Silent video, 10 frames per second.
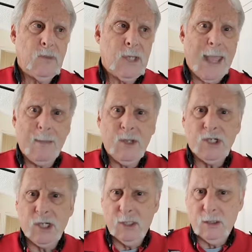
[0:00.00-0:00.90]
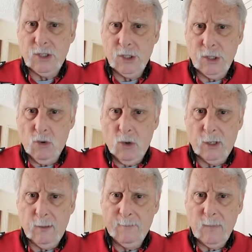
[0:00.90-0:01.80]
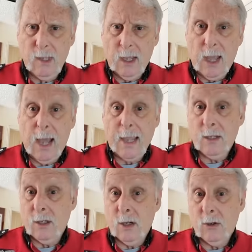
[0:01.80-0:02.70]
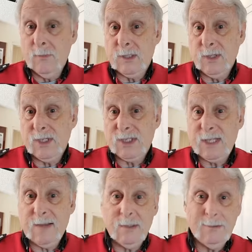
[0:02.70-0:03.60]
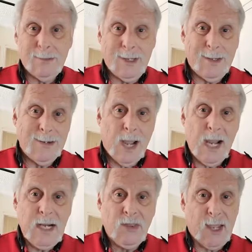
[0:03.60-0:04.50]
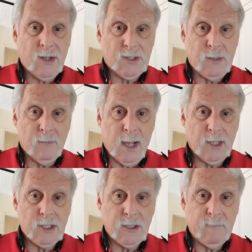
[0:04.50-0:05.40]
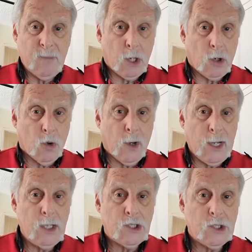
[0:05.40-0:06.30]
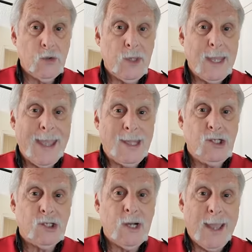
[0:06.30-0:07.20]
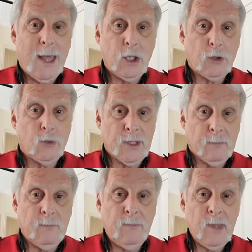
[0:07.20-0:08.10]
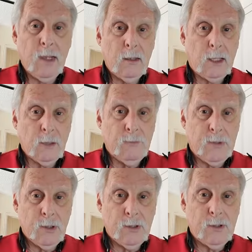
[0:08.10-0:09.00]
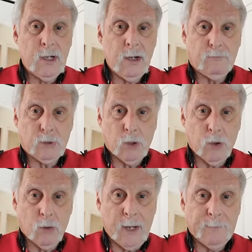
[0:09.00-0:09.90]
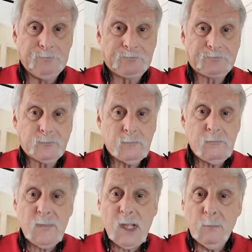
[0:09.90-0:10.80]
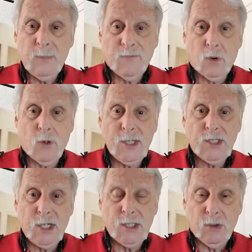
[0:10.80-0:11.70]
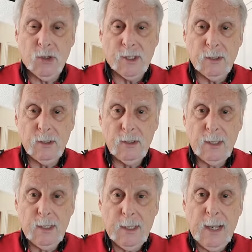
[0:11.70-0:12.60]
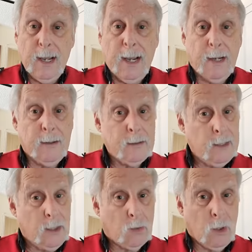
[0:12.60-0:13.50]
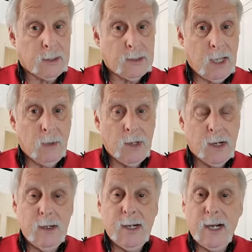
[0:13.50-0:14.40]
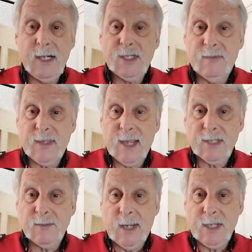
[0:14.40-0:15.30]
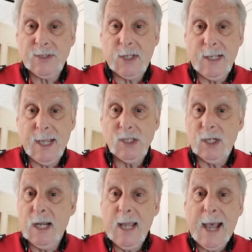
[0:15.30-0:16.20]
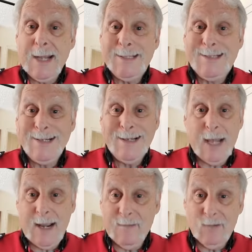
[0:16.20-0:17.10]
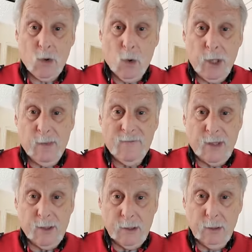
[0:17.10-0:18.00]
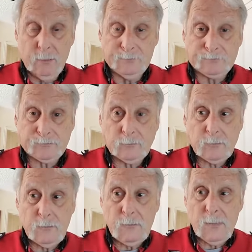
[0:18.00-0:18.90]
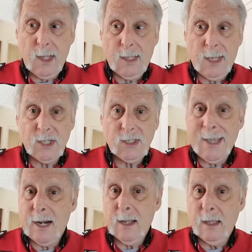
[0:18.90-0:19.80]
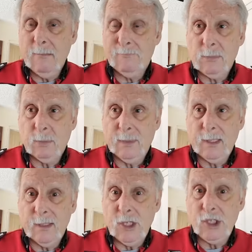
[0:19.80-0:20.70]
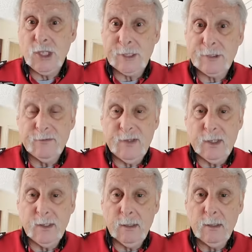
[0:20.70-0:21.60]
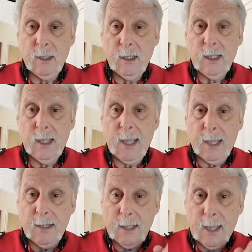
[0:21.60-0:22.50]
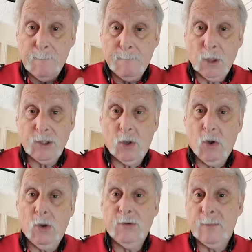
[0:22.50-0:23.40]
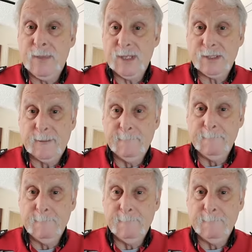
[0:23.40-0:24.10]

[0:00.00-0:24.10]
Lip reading: damaging to the oil. I could go between 7,000 and 9,000 miles according to the engine algorithm computer program before I changed oil. And it worked. I went 197,000 miles on the engine. I did not have an oil failure. I actually had probably an injector failure, and I burnt a hole through a piston.